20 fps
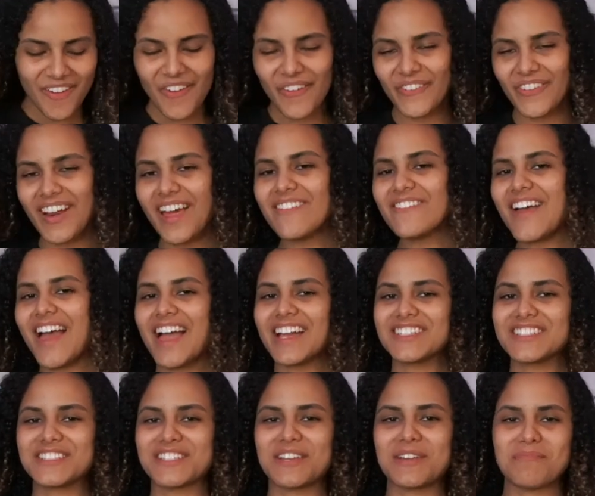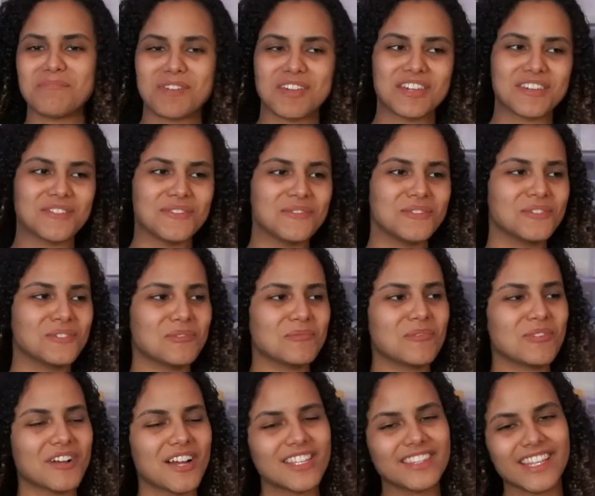When I'm actually a big
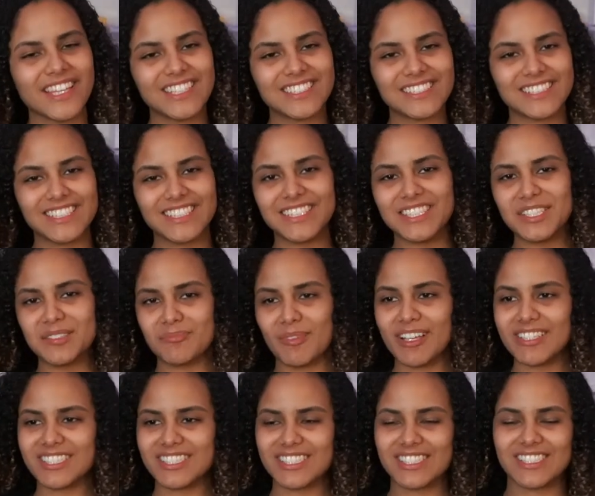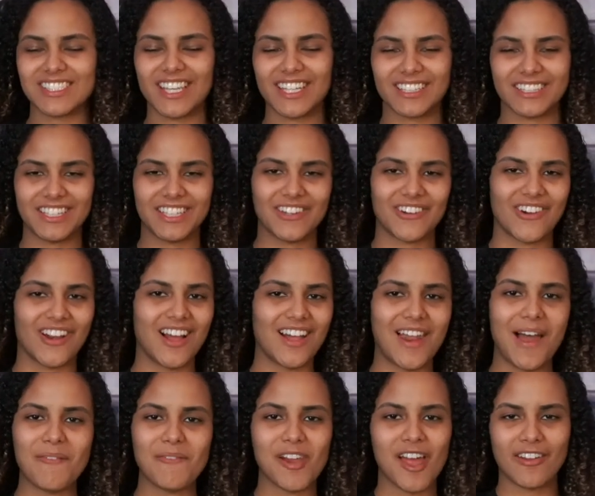YouTuber and they see these messages like later
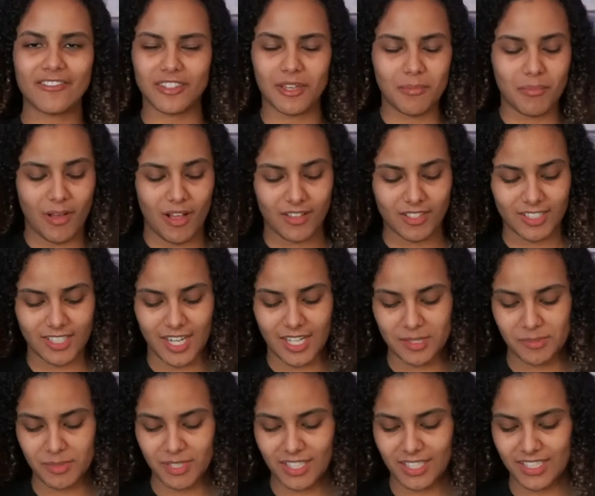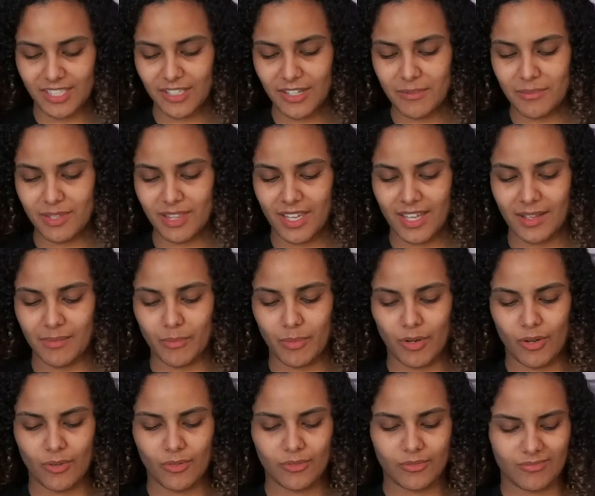on, I'm gonna have to apologize because they're gonna be like,
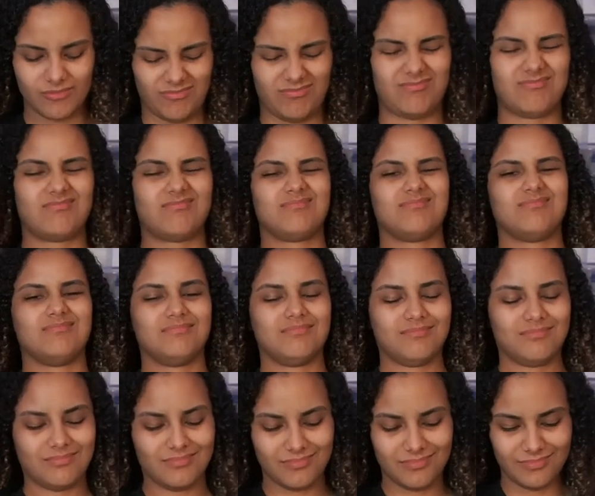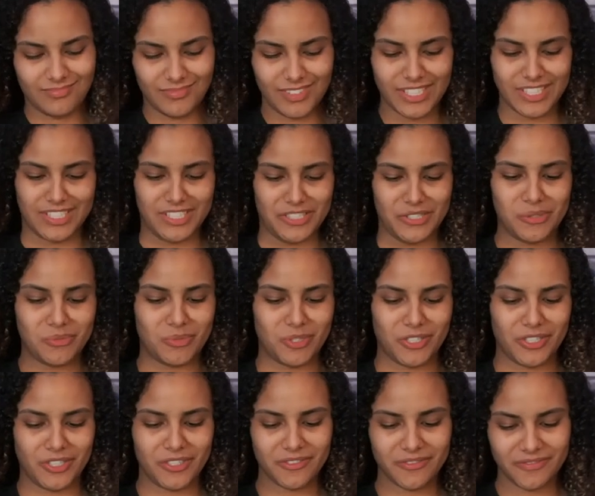bro, what's good
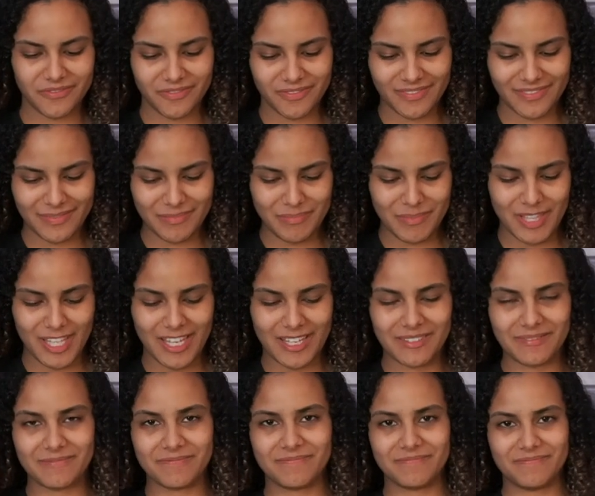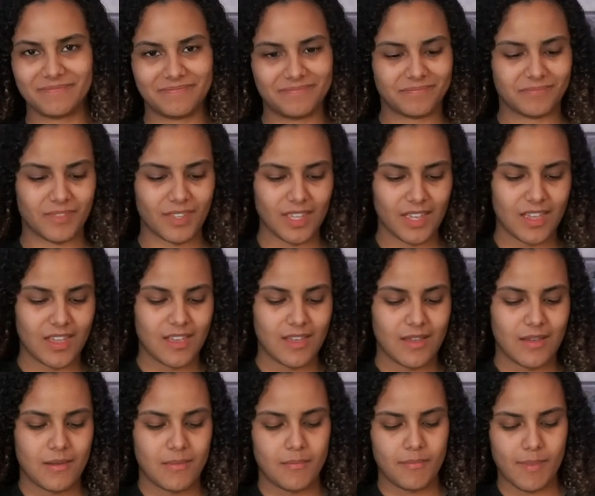with her? I'm gonna be like,
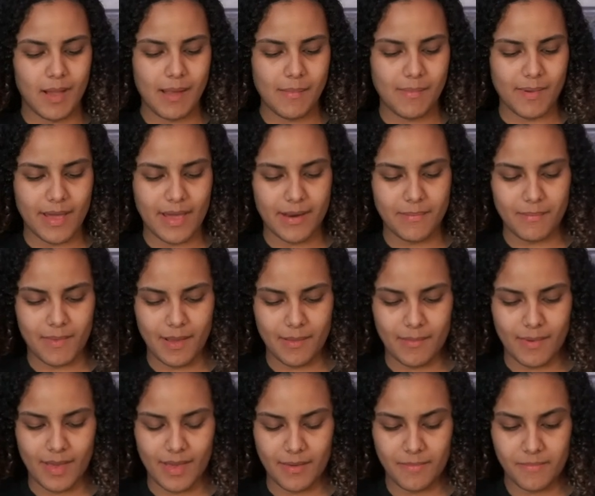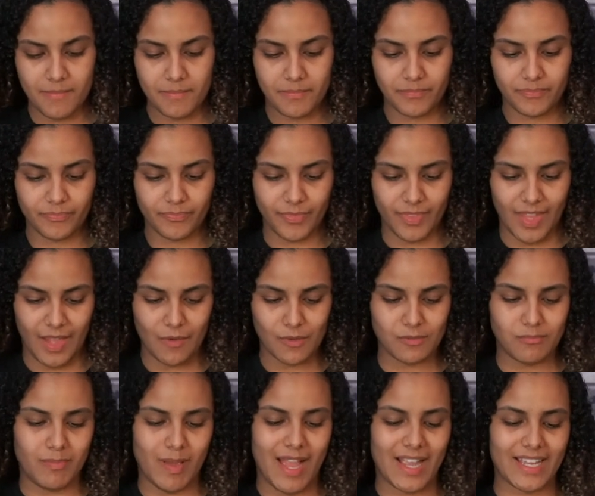my bad. That
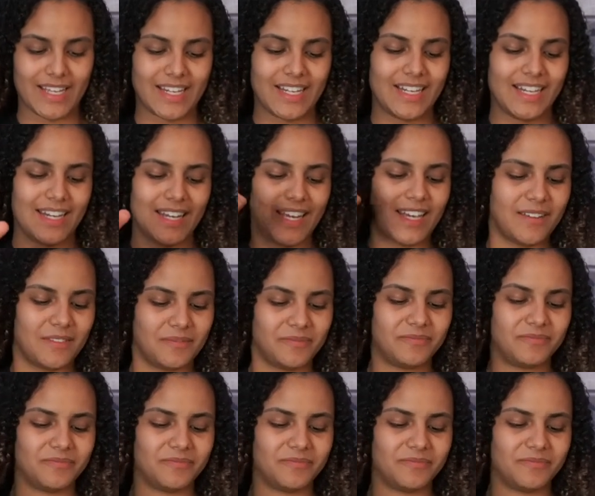was back in the day.